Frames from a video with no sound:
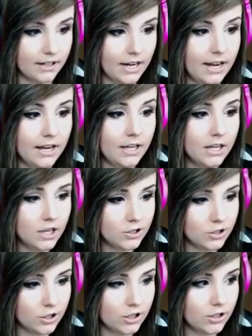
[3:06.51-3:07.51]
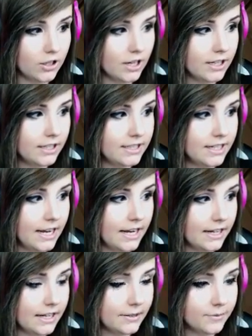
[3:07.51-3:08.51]
Okay, so you're gonna
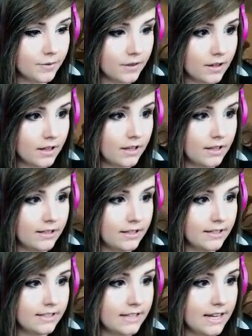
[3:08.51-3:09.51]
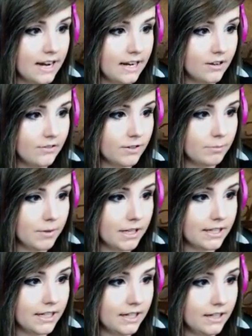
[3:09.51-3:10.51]
take this line of the
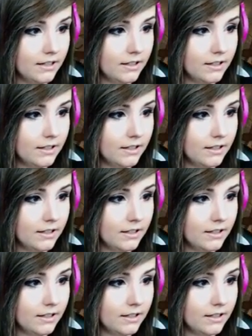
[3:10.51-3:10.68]
building